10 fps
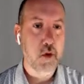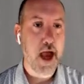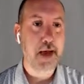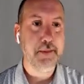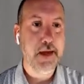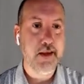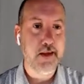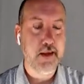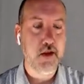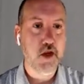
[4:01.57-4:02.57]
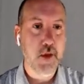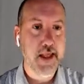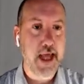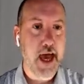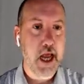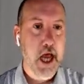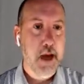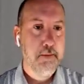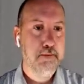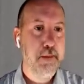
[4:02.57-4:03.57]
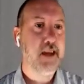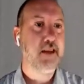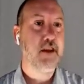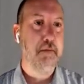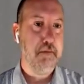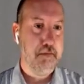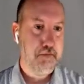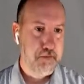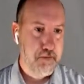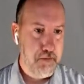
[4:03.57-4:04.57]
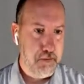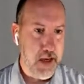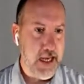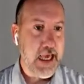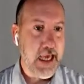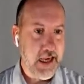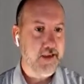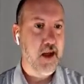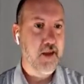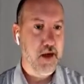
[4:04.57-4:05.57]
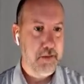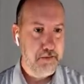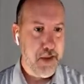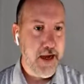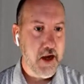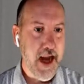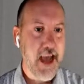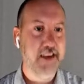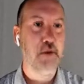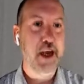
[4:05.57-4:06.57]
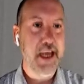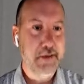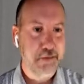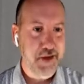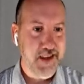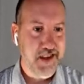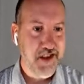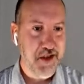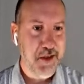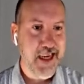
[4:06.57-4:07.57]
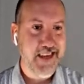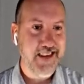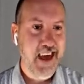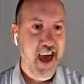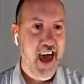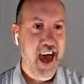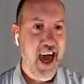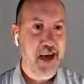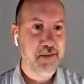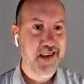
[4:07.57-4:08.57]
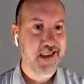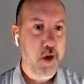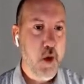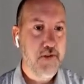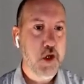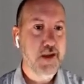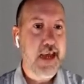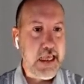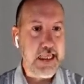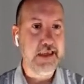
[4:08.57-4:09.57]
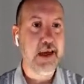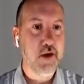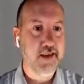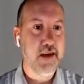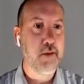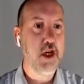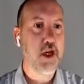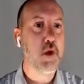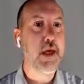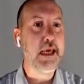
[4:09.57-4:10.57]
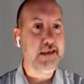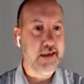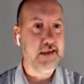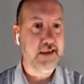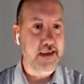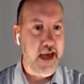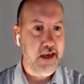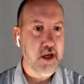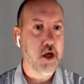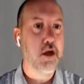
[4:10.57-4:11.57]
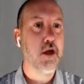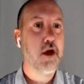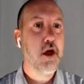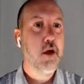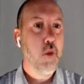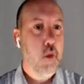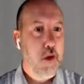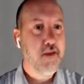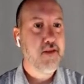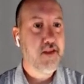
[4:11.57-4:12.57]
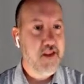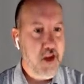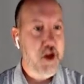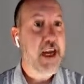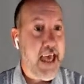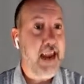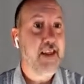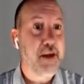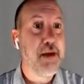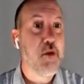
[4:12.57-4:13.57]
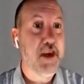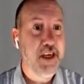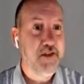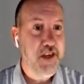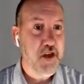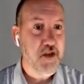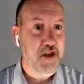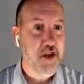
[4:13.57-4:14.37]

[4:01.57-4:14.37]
We're happy that they're doing that. But the Mini is a little bit bigger. It has more inputs into it. So if you're sending this out to someone who isn't as technical, well, they're going to get a little bit more confused.